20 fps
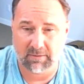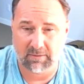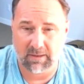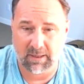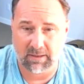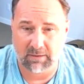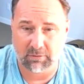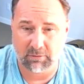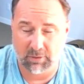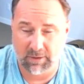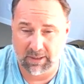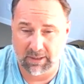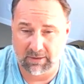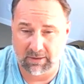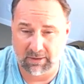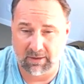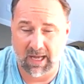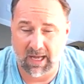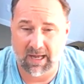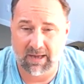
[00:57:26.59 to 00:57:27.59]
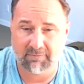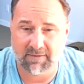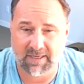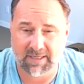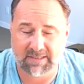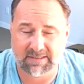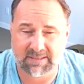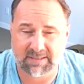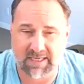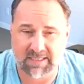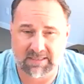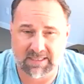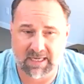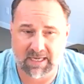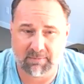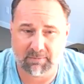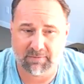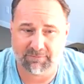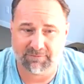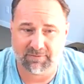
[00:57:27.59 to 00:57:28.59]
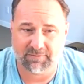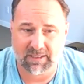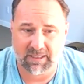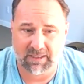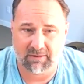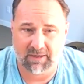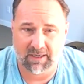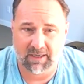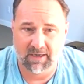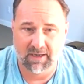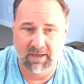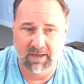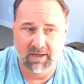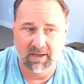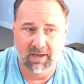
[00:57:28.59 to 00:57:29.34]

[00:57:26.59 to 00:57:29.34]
uh, Learn It Live and Insight Timer for healing.